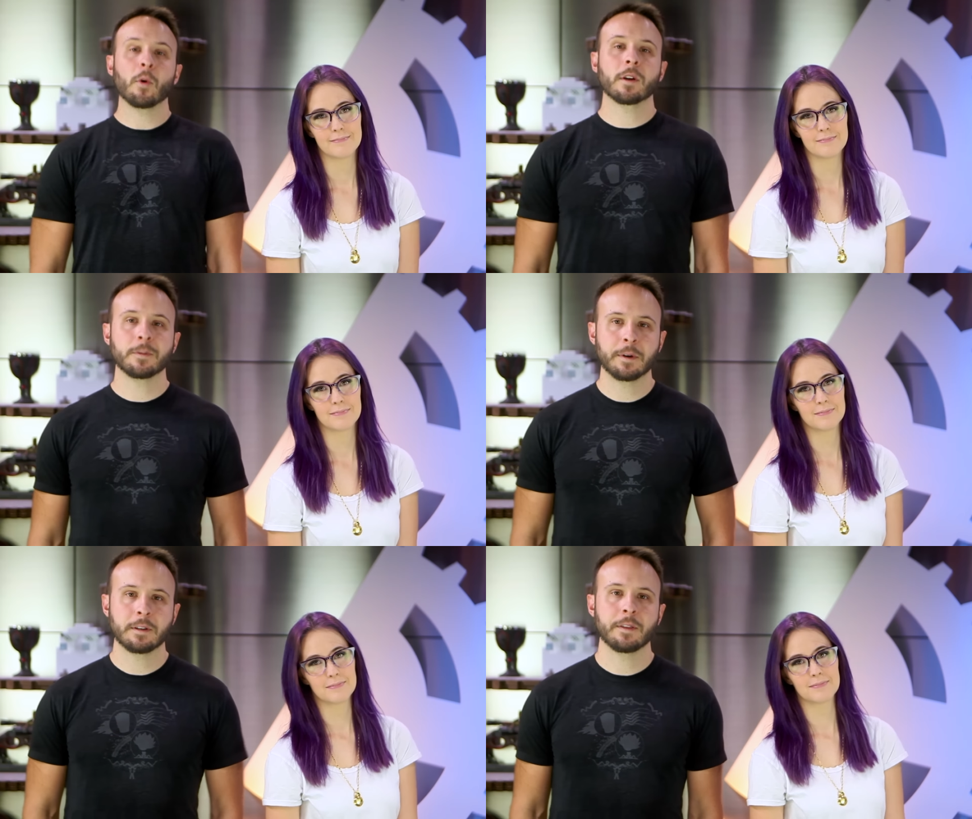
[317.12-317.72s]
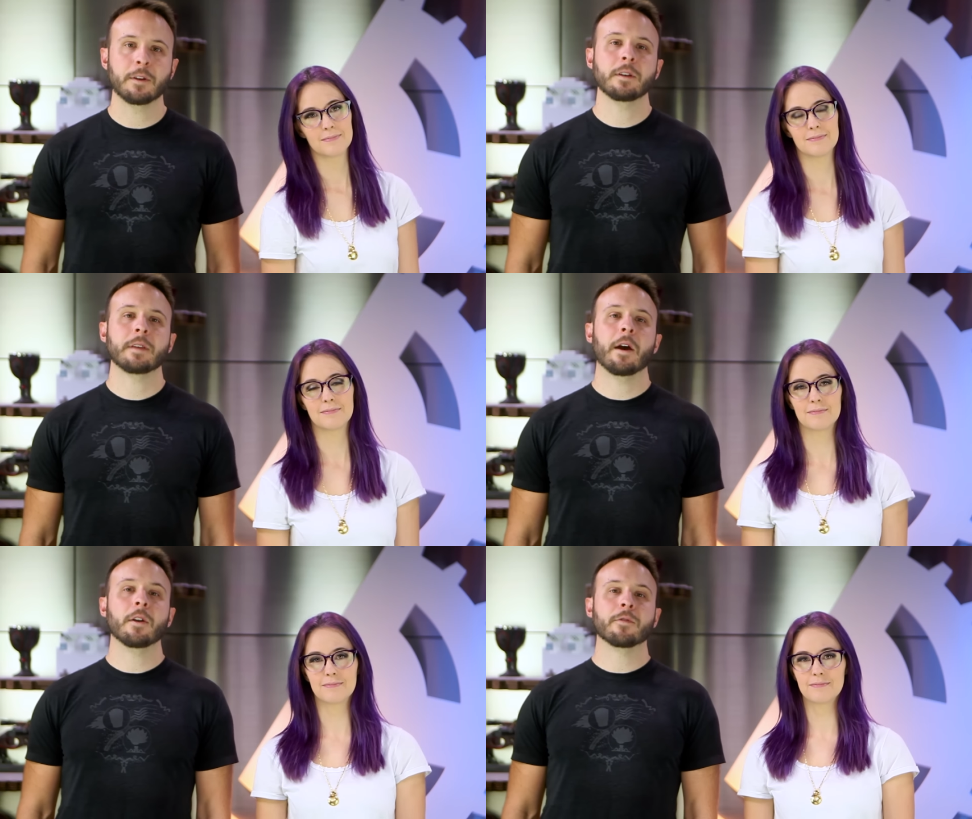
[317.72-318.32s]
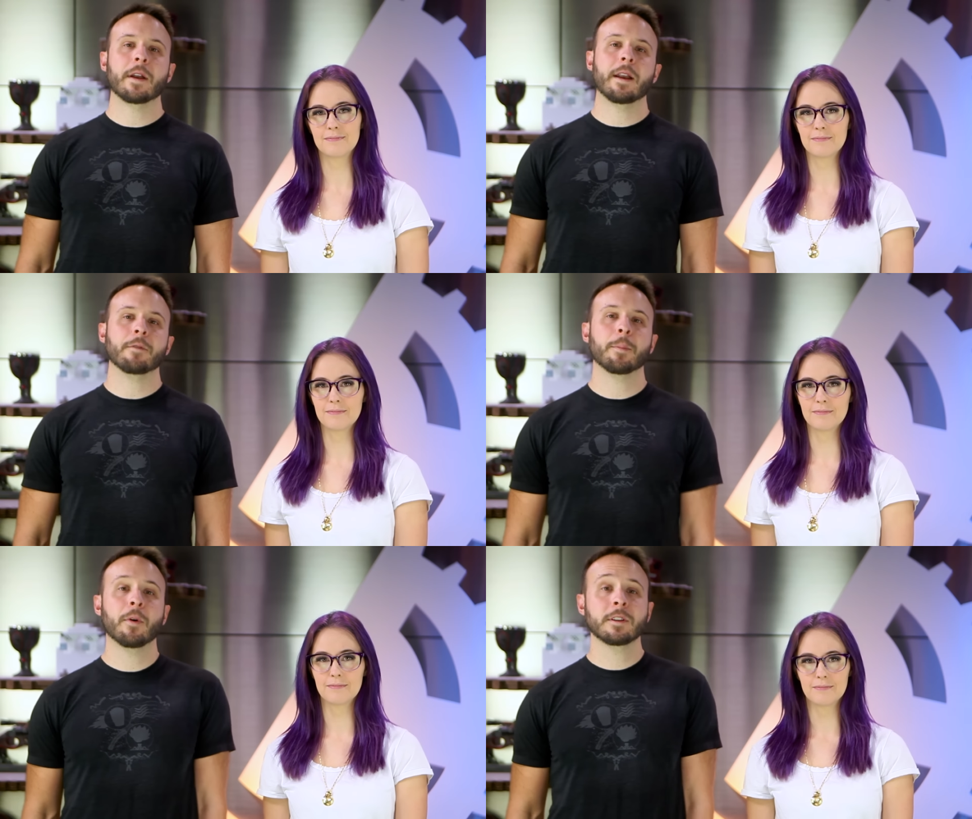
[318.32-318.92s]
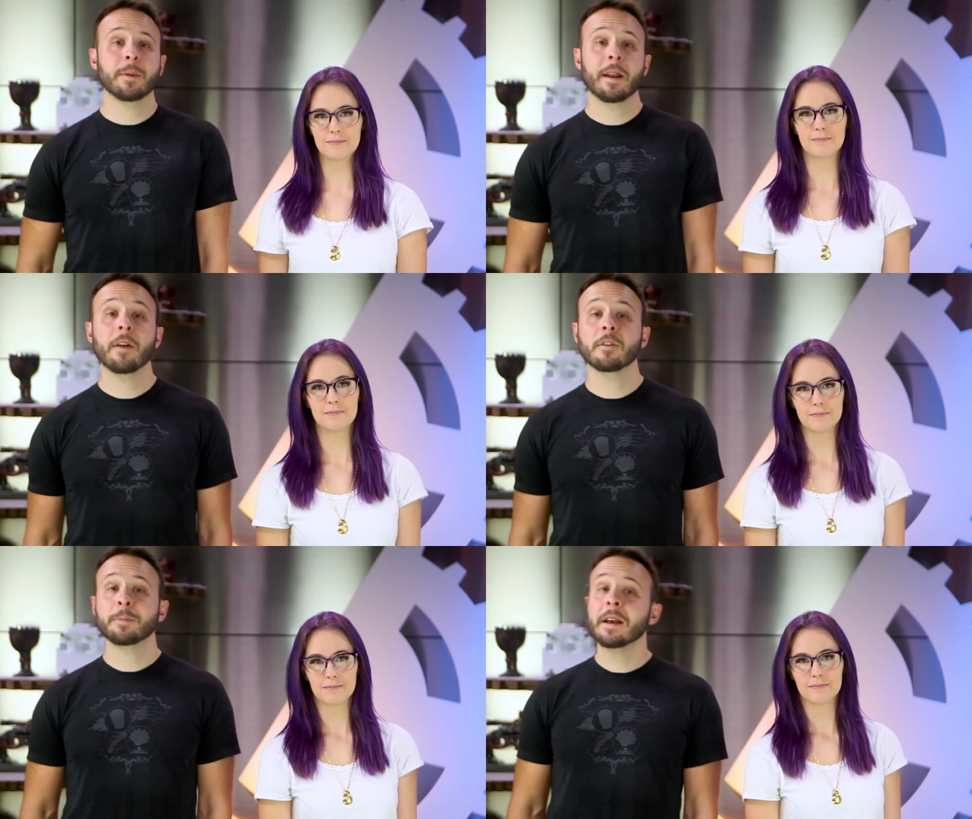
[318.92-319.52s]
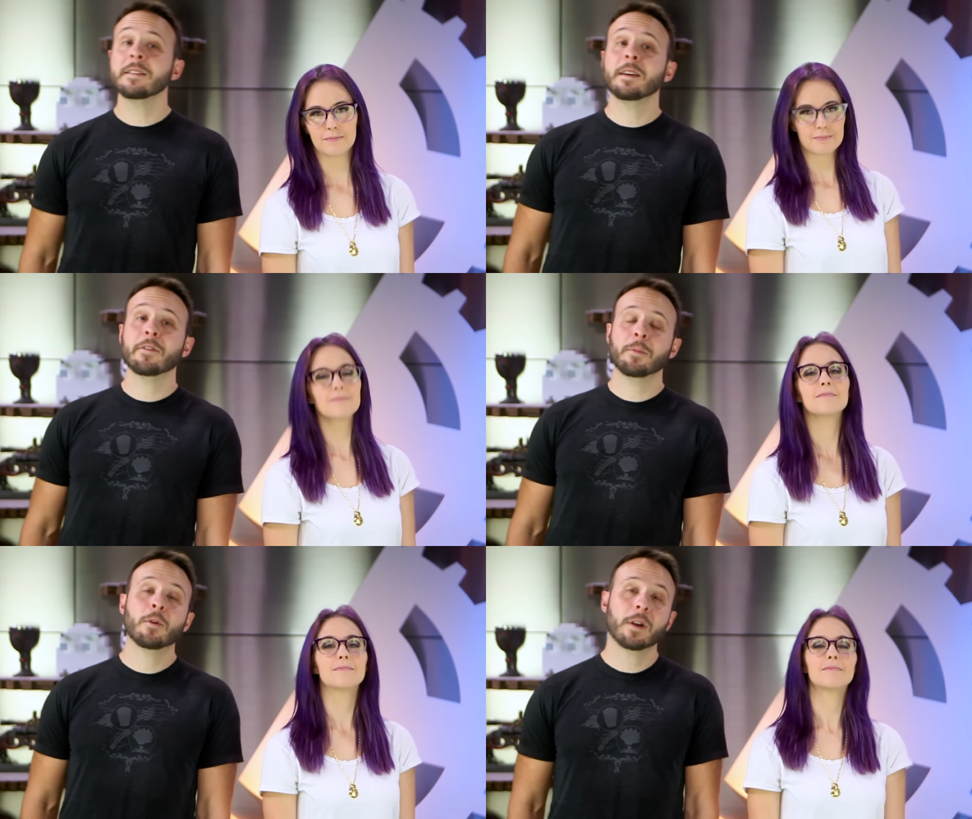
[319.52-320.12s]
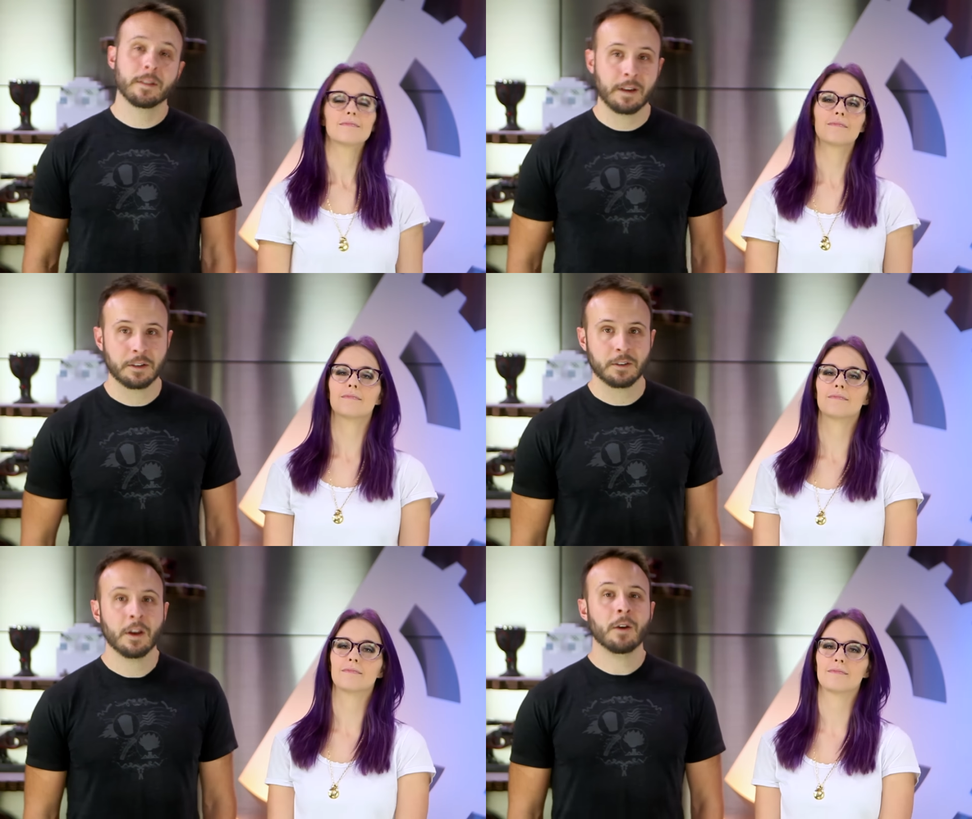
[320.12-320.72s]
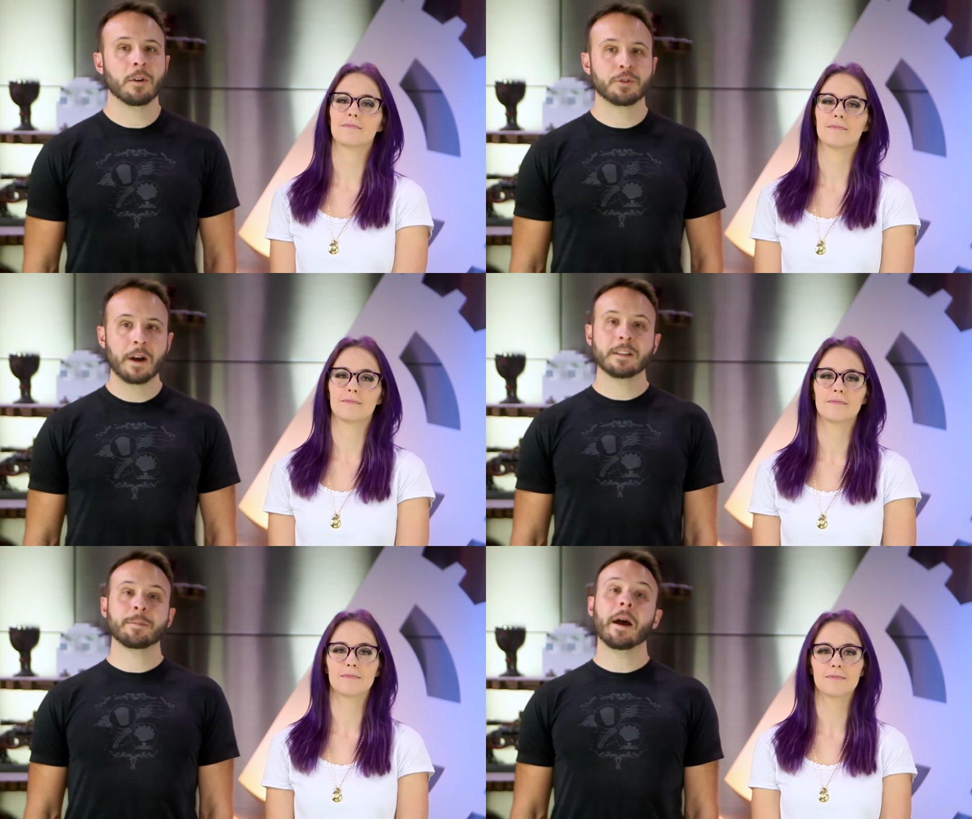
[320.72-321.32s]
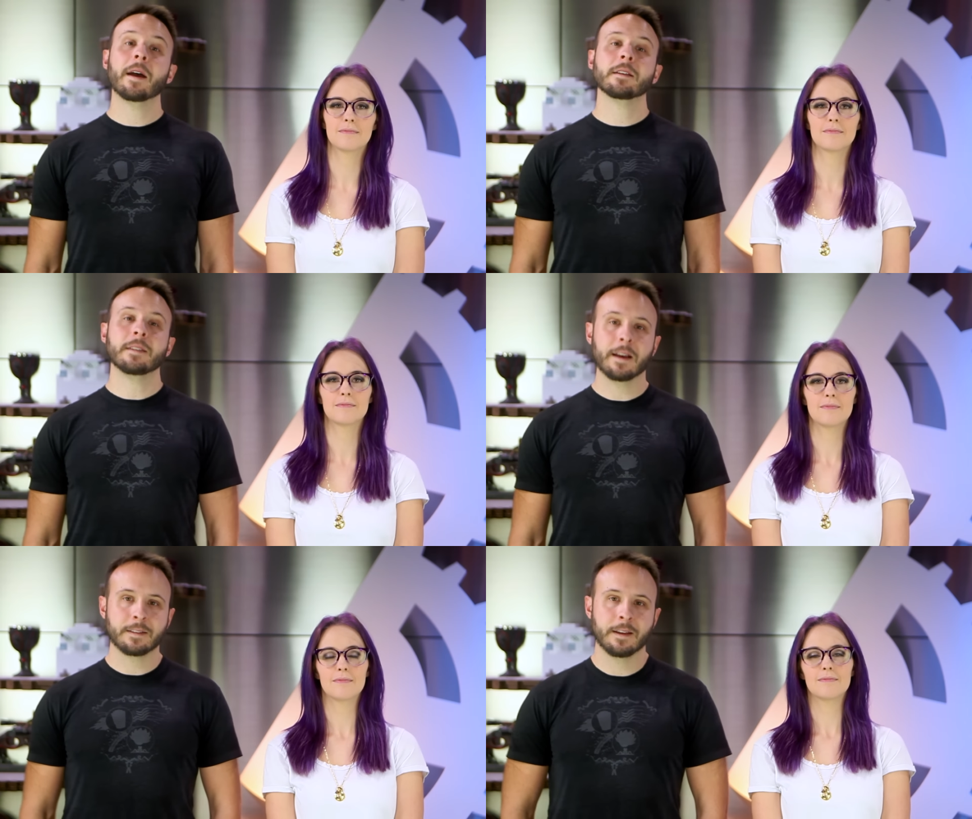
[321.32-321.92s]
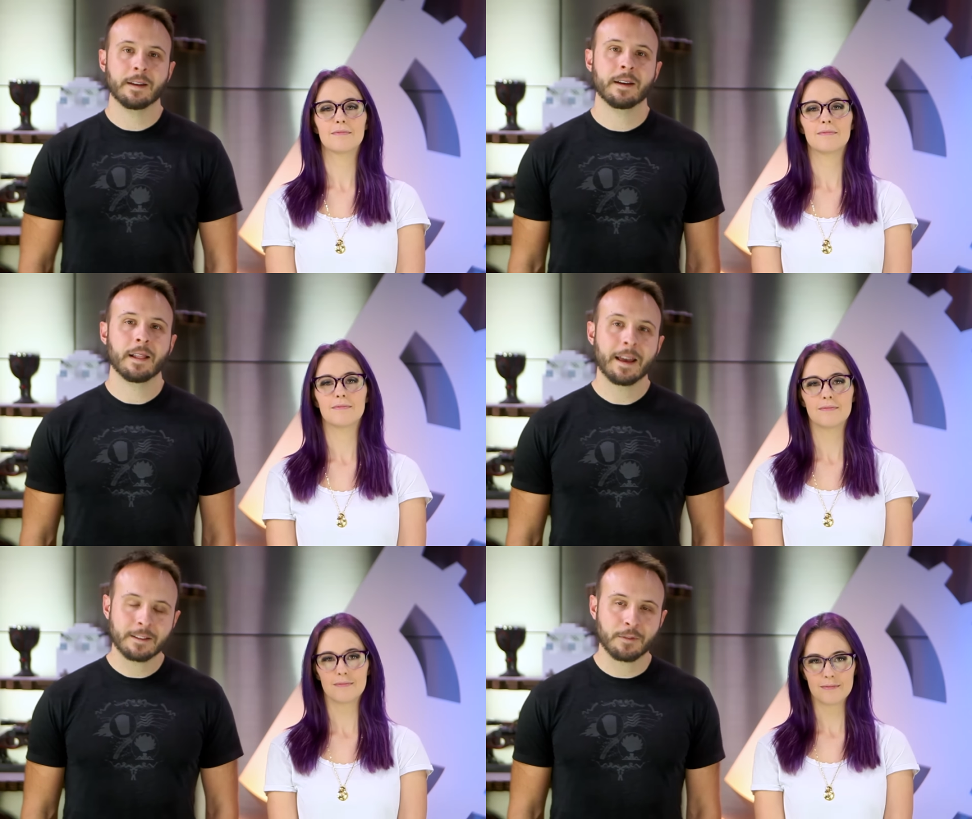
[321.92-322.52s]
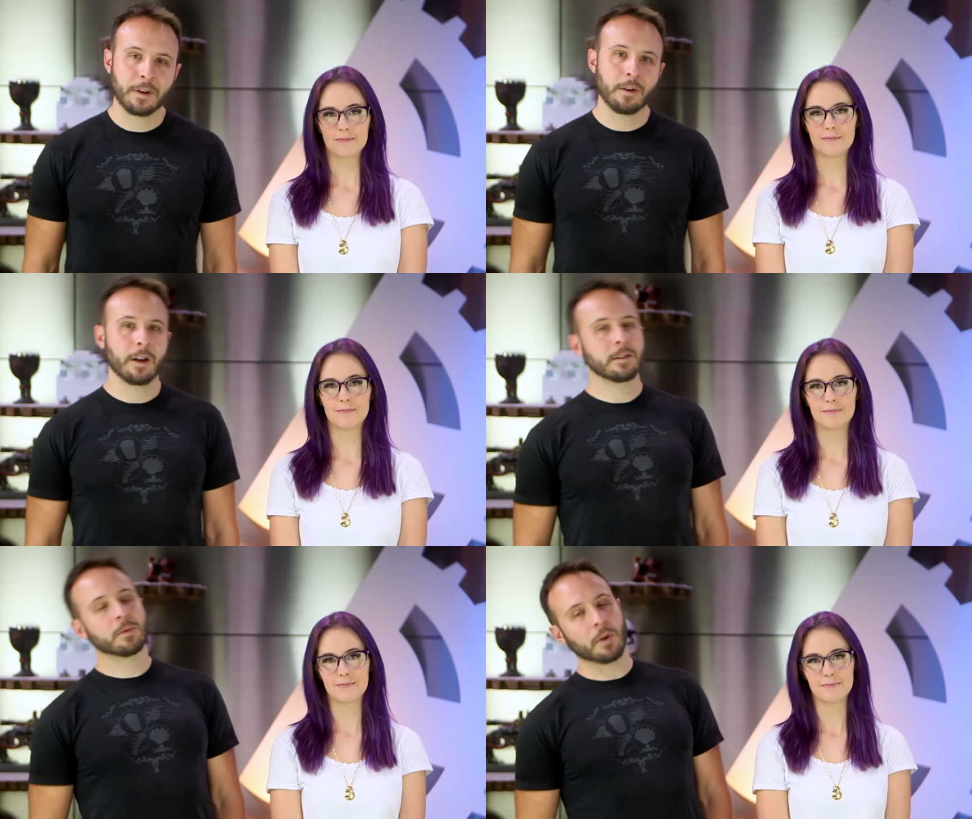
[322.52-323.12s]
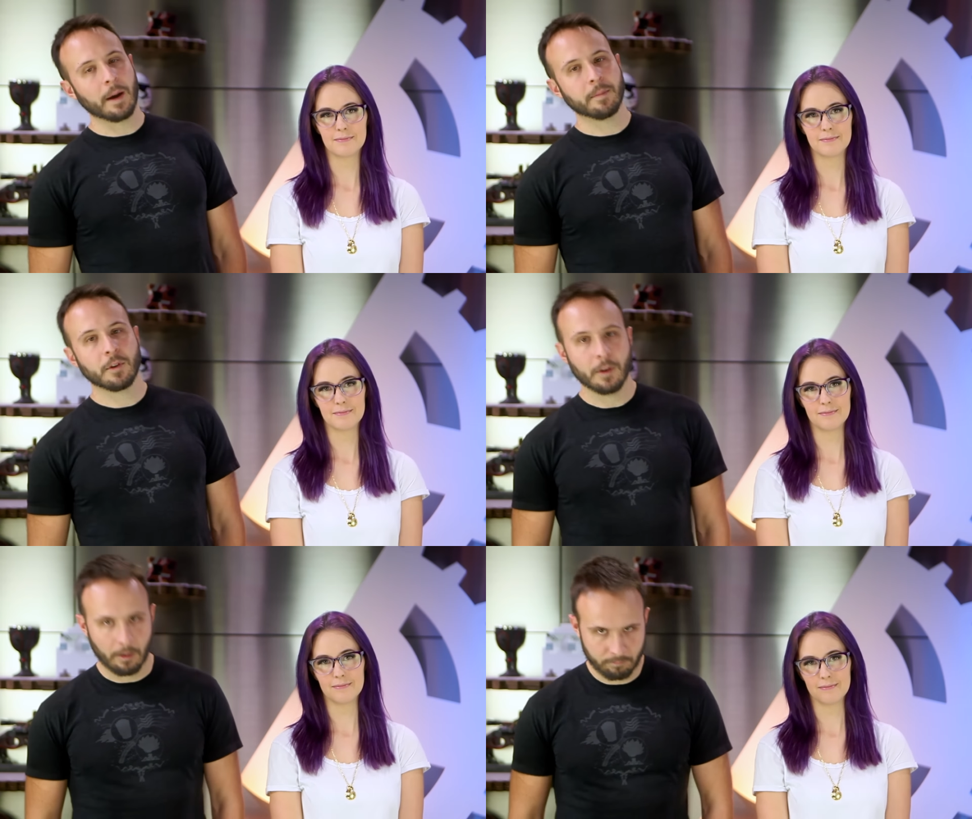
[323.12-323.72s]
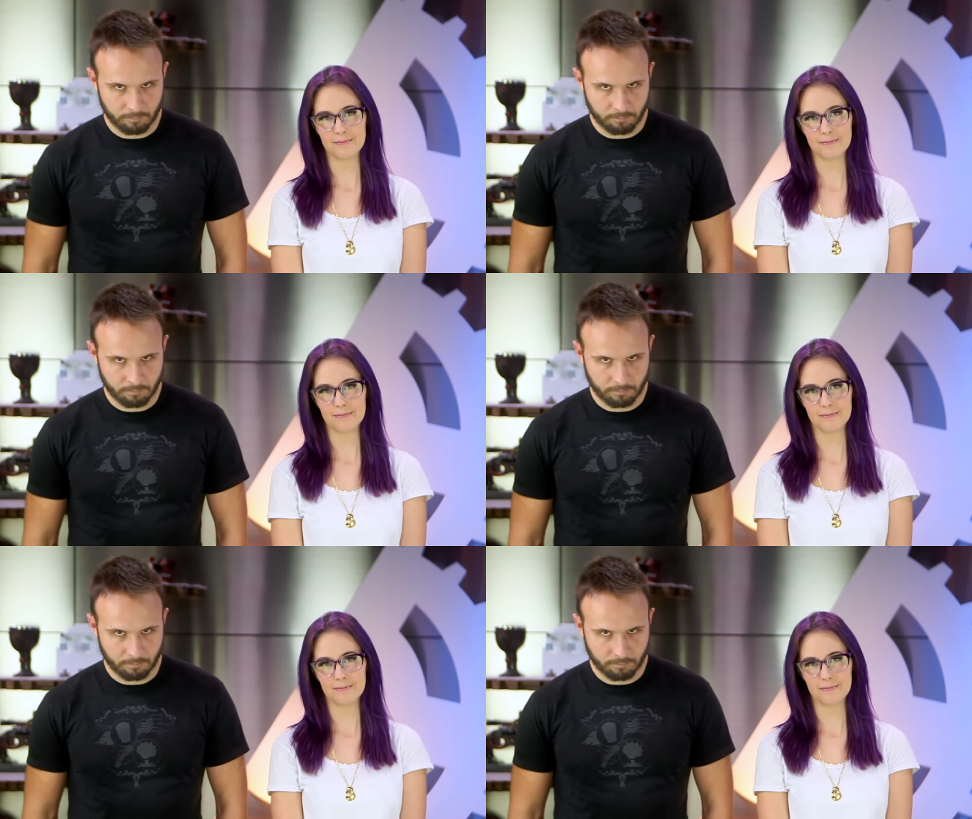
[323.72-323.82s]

Speaker 1: more conspiracy theories out of Reddit and reports about how those pesky government organizations will try to spy on us next, like this video and subscribe to The Know.